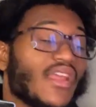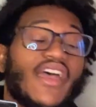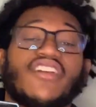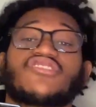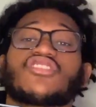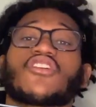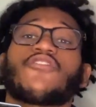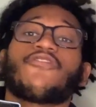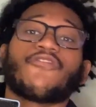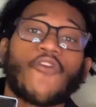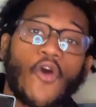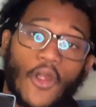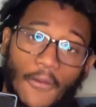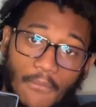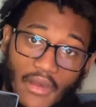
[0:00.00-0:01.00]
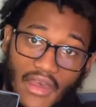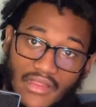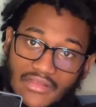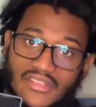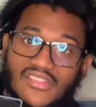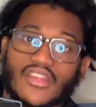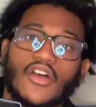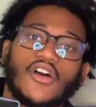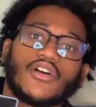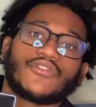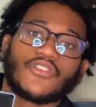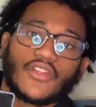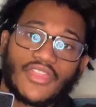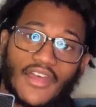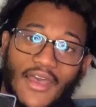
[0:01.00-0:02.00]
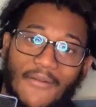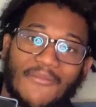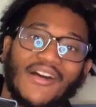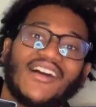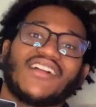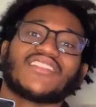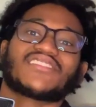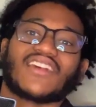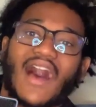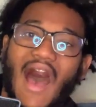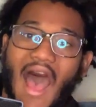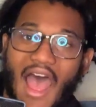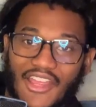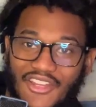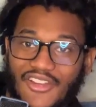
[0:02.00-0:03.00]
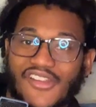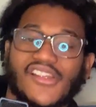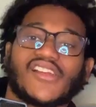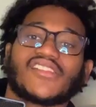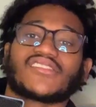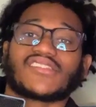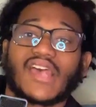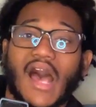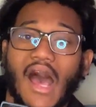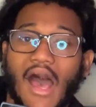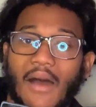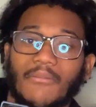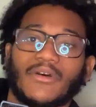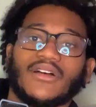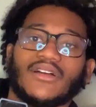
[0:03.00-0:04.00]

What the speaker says: It took 4 months for them to hire Tom